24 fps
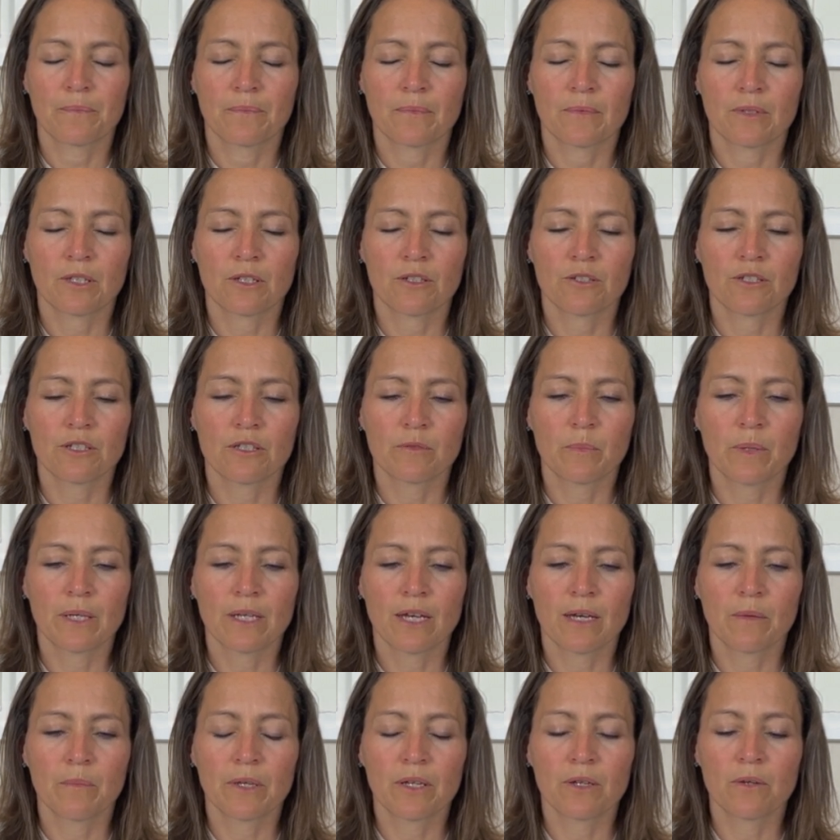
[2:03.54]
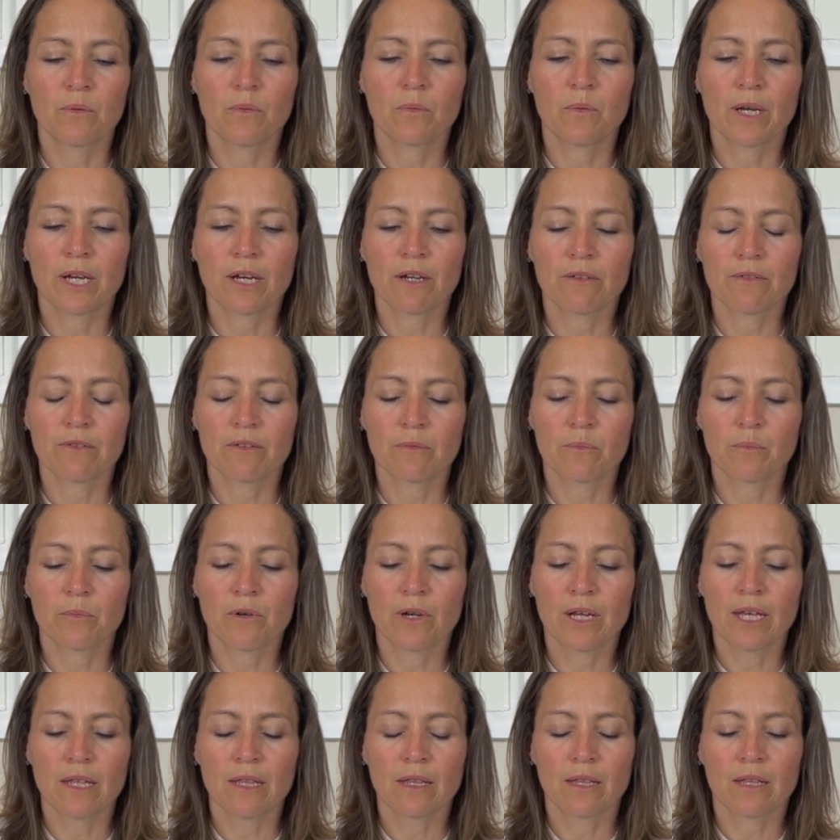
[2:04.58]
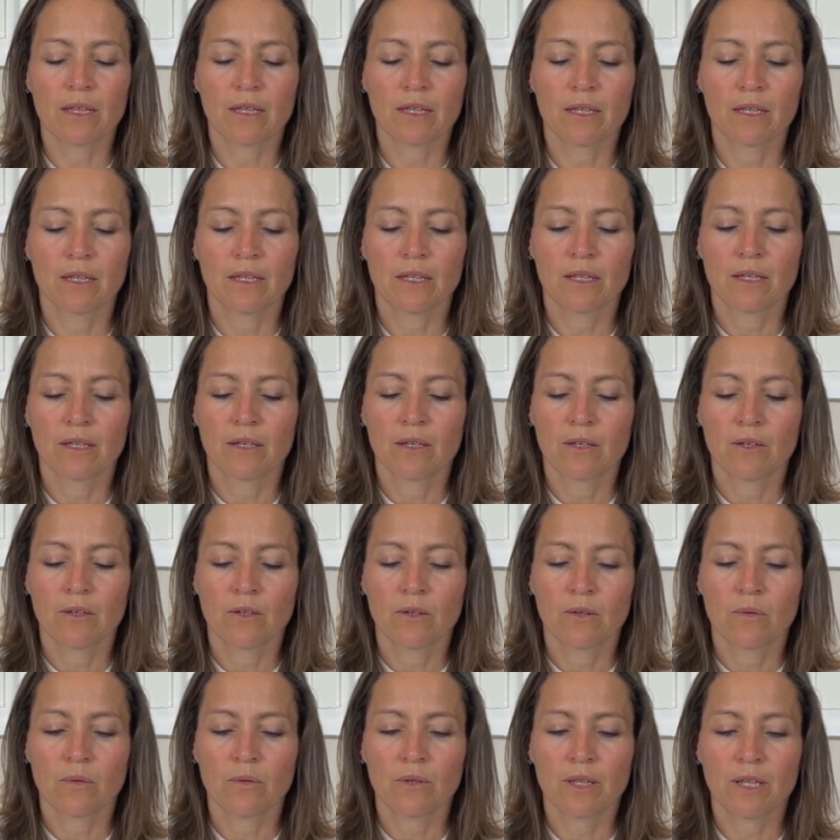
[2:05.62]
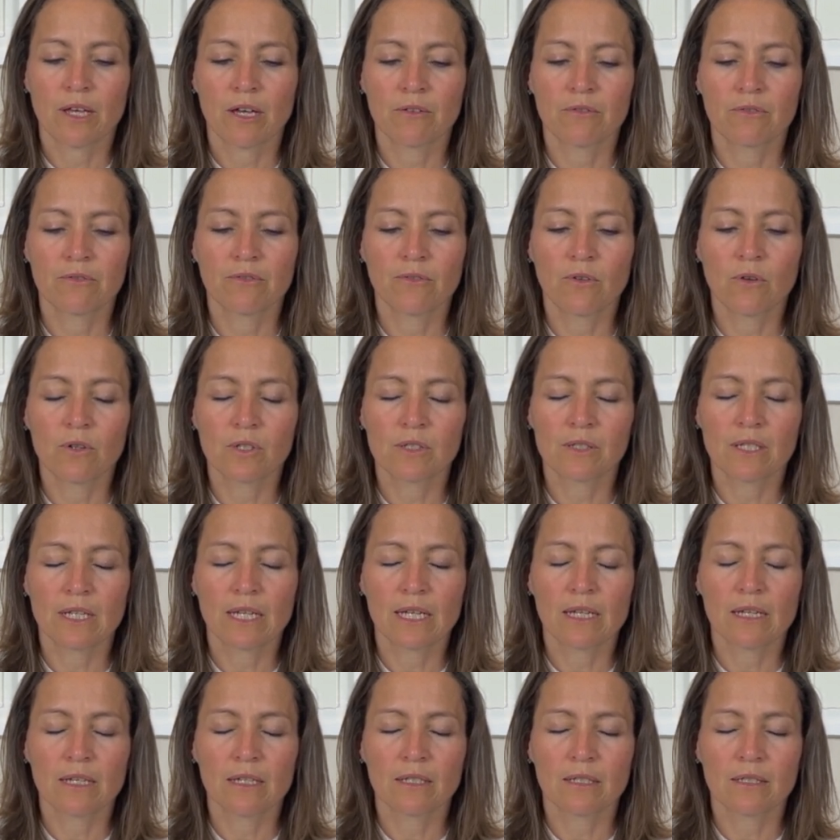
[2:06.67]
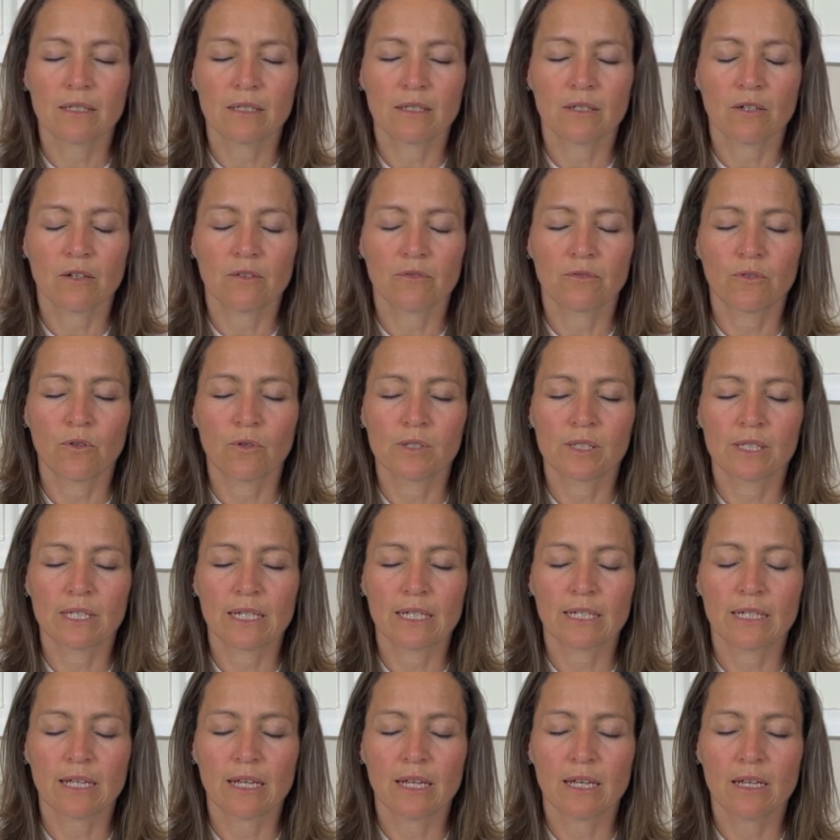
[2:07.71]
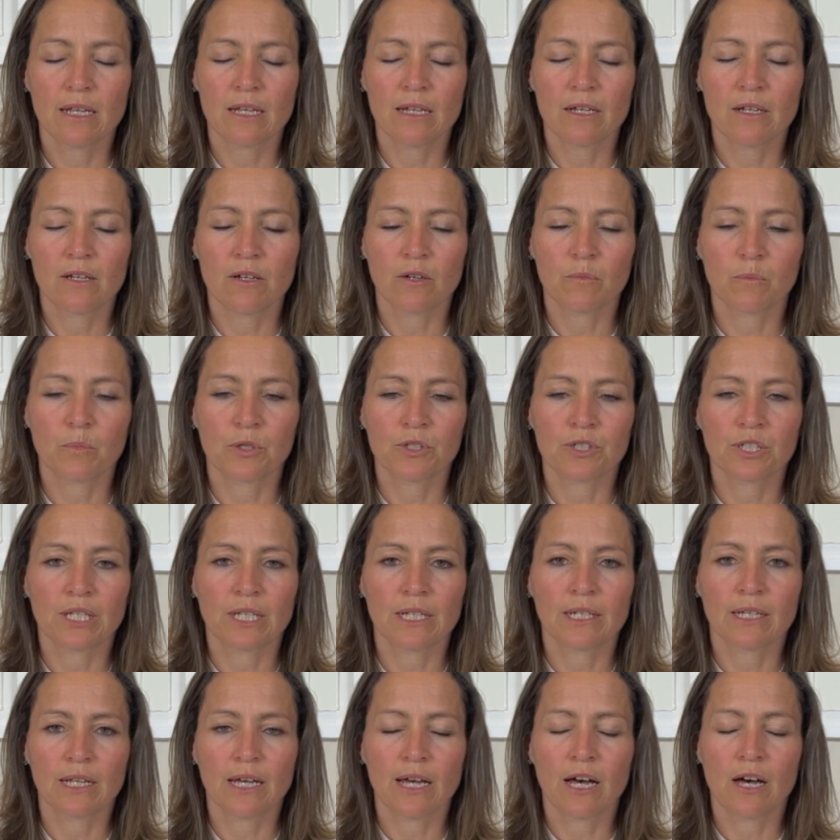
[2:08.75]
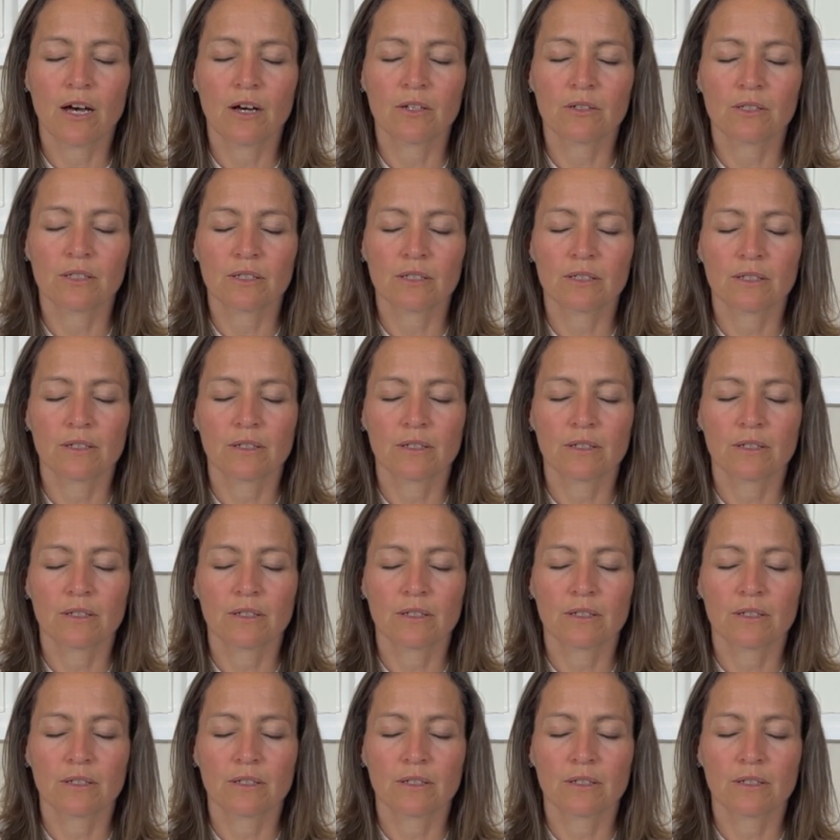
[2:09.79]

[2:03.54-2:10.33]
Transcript: So just becoming aware of the breath without forcing it, not forcing it in, not pushing it out.